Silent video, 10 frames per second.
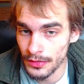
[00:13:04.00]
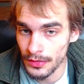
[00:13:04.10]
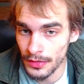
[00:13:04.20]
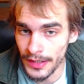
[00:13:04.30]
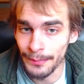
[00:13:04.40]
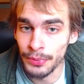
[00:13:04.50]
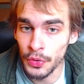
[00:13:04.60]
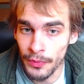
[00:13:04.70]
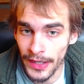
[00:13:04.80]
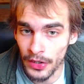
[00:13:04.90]
and a
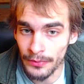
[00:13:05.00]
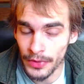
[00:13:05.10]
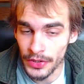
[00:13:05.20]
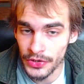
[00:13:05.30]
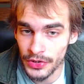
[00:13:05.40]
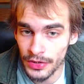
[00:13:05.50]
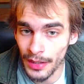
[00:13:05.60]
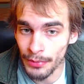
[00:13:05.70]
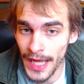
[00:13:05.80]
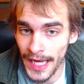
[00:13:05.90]
blueberry bush and a
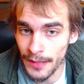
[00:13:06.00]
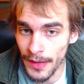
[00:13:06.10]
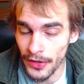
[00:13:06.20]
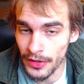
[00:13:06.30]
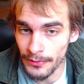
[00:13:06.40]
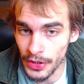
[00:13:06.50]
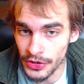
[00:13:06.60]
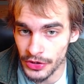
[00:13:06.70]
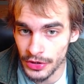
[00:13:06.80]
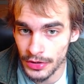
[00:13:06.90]
blackberry
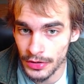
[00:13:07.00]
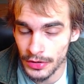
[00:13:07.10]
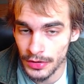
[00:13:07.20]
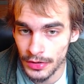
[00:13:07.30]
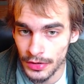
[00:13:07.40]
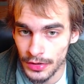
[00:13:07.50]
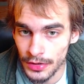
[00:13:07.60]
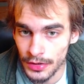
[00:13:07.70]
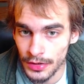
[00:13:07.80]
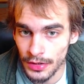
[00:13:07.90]
bush
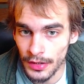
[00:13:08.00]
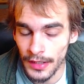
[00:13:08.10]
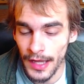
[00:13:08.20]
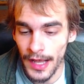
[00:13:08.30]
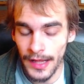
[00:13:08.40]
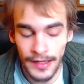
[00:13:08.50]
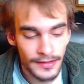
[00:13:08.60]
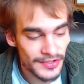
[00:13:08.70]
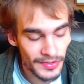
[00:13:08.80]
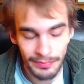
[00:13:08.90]
and
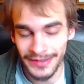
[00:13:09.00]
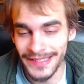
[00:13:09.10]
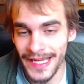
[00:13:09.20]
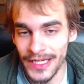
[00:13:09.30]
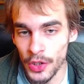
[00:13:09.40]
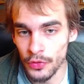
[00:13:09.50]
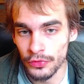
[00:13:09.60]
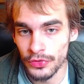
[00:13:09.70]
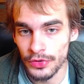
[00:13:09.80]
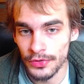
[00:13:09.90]
some
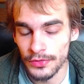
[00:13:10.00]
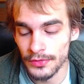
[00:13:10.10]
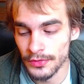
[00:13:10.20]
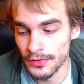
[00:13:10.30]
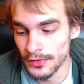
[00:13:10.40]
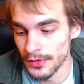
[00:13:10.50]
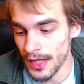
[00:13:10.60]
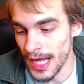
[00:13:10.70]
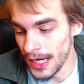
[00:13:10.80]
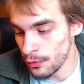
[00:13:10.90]
potatoes.
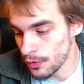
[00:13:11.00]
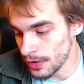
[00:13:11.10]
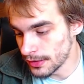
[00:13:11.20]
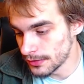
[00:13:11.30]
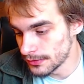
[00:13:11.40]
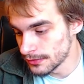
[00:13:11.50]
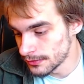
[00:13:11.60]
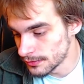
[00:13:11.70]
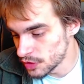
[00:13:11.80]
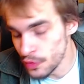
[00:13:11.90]
I want
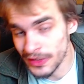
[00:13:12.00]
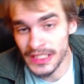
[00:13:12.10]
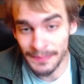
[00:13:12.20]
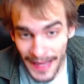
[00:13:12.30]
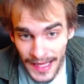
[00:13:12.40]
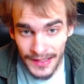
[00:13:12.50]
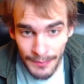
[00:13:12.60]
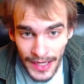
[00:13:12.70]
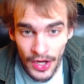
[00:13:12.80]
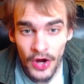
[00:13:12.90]
to expand my
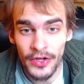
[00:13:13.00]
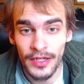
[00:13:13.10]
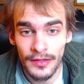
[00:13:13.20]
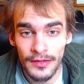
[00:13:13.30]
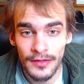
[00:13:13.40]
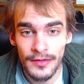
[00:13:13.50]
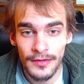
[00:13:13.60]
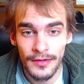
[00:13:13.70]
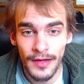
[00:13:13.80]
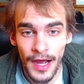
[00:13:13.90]
garden.
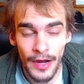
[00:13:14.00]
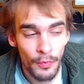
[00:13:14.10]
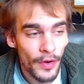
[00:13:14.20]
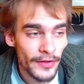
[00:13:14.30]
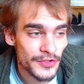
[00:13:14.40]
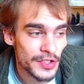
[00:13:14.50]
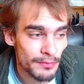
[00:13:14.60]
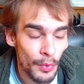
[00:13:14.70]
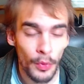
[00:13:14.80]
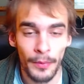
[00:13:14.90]
I want some
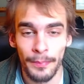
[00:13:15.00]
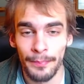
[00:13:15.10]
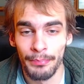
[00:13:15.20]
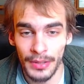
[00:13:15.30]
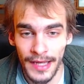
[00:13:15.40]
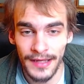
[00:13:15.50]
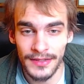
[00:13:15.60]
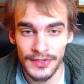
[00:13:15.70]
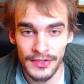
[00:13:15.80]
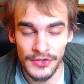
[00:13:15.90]
more
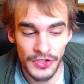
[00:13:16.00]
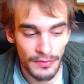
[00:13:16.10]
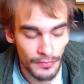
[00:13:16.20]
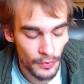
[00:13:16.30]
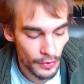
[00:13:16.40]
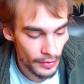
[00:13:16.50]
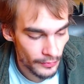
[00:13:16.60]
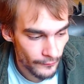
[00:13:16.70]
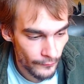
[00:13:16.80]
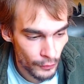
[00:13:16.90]
plants and some more
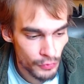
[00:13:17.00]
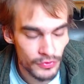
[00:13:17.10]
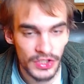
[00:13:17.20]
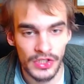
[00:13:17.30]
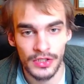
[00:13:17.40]
fruits